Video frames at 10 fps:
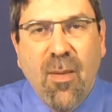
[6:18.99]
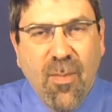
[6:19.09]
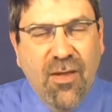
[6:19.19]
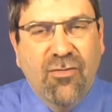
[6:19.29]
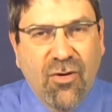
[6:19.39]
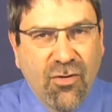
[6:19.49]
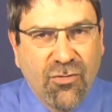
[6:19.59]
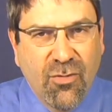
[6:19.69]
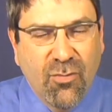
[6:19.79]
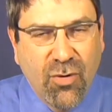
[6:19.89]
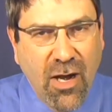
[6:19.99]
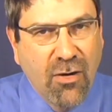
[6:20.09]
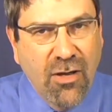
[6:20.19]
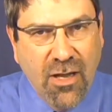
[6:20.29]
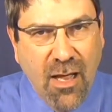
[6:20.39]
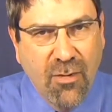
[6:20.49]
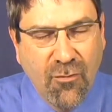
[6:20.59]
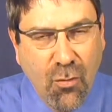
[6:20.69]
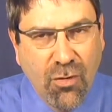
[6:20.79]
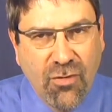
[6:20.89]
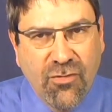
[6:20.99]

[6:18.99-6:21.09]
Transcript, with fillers: based on a certain priority kind of order.